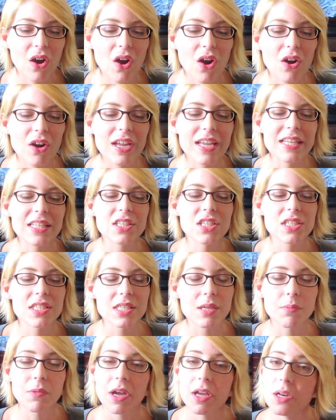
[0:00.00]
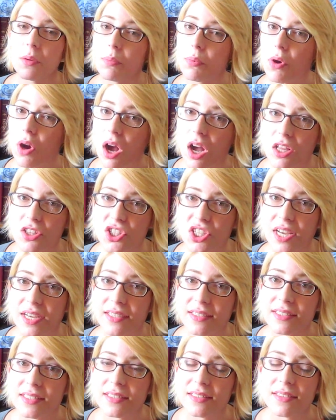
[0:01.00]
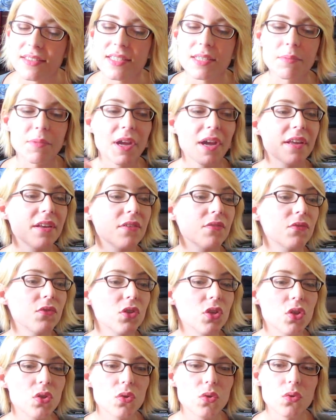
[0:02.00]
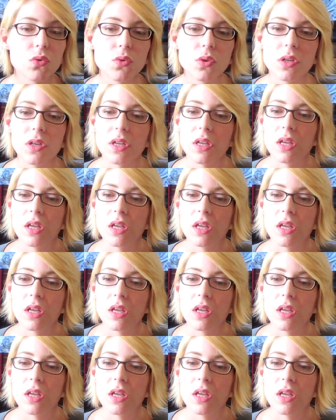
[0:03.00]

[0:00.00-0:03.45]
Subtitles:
are into some kind of project, some kind of new